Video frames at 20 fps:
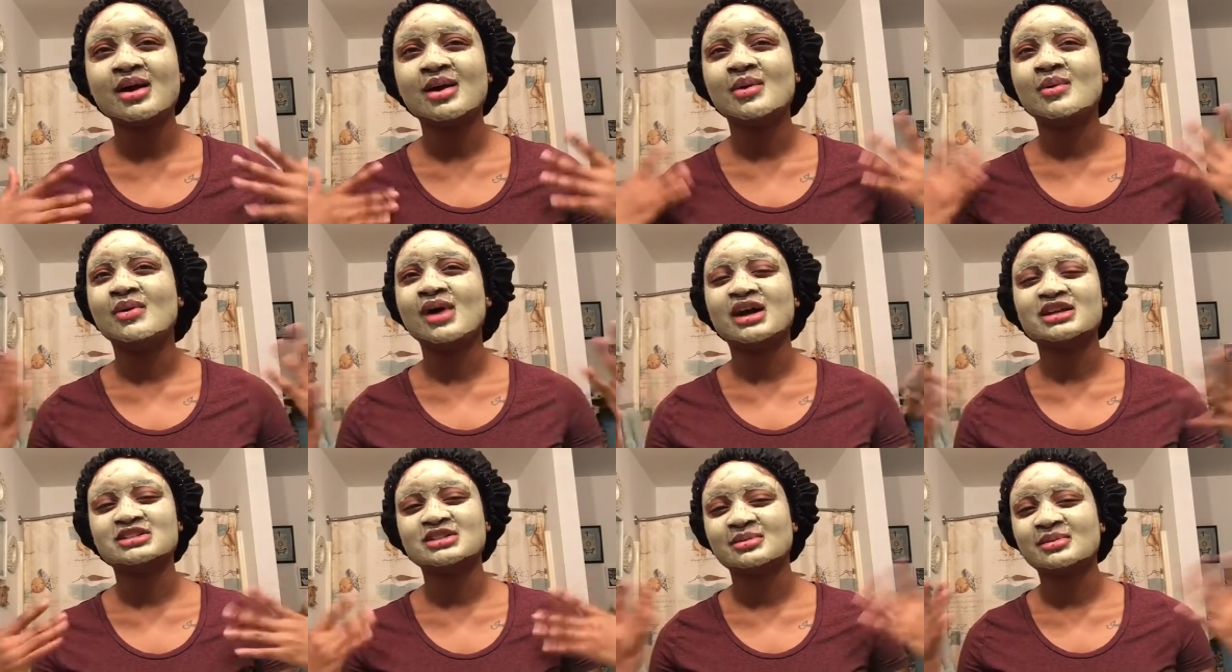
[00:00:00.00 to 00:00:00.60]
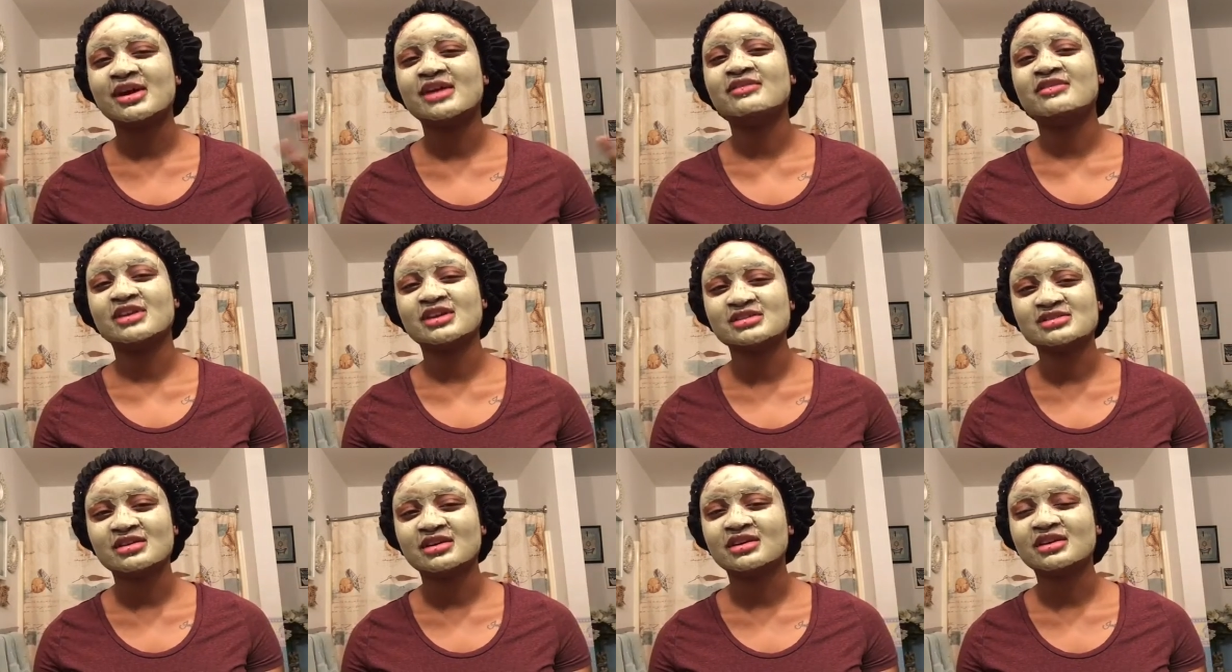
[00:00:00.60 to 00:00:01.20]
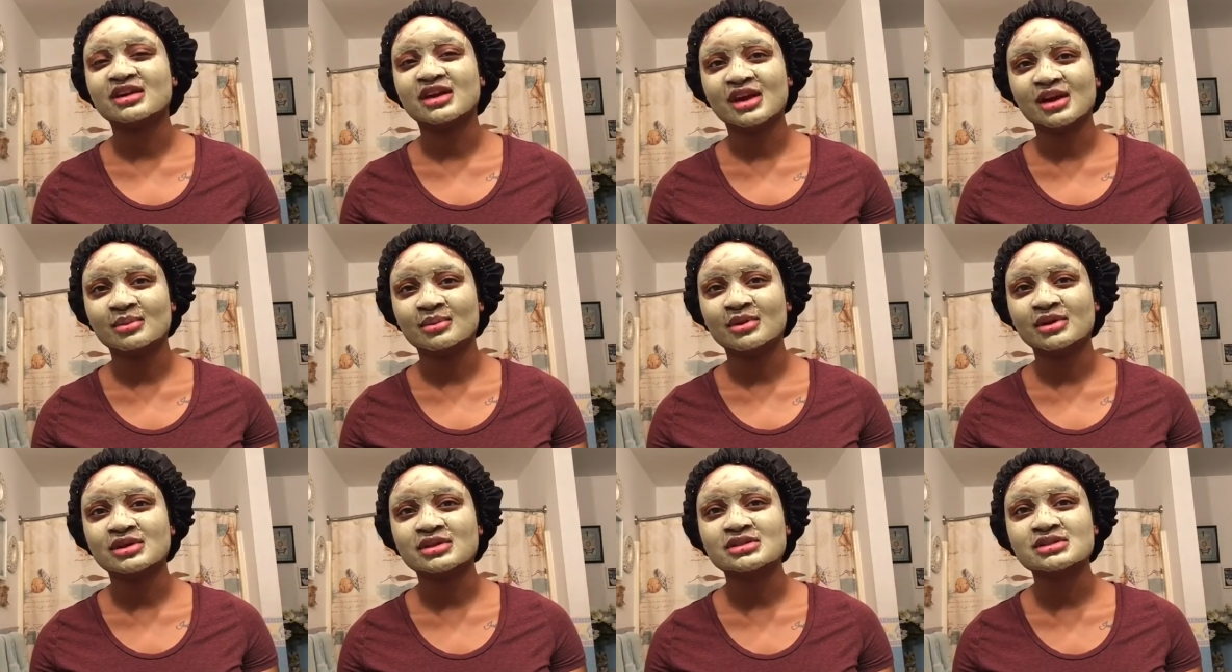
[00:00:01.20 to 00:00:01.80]
washing my face on
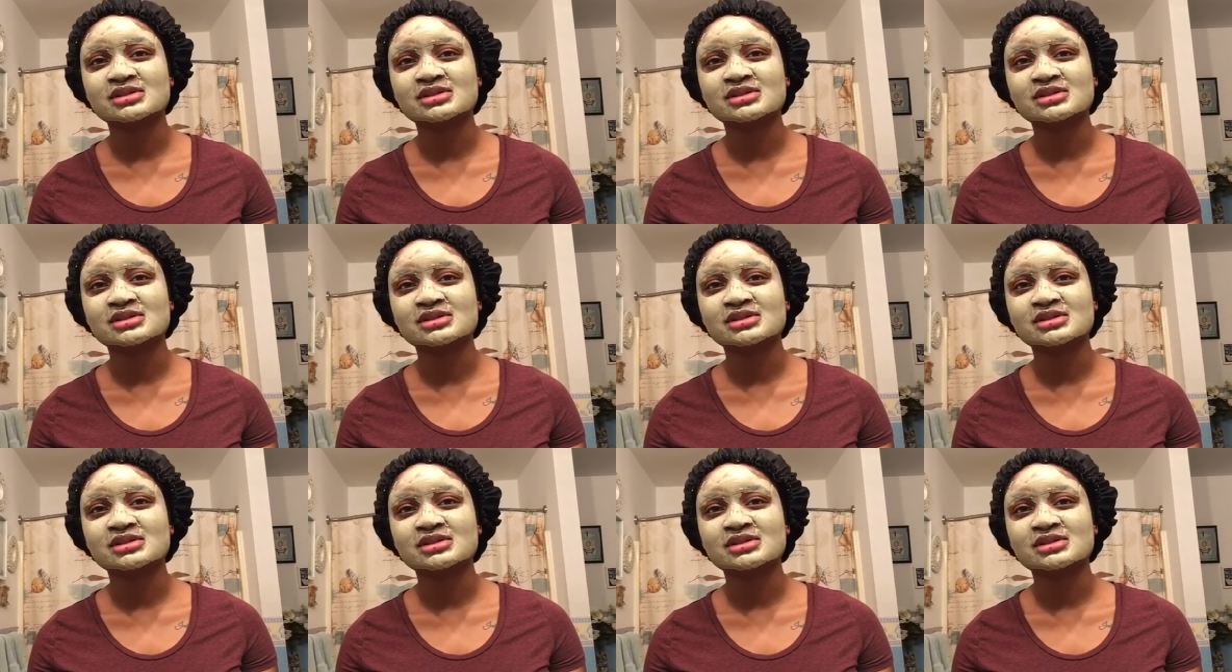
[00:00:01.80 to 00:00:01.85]
camera and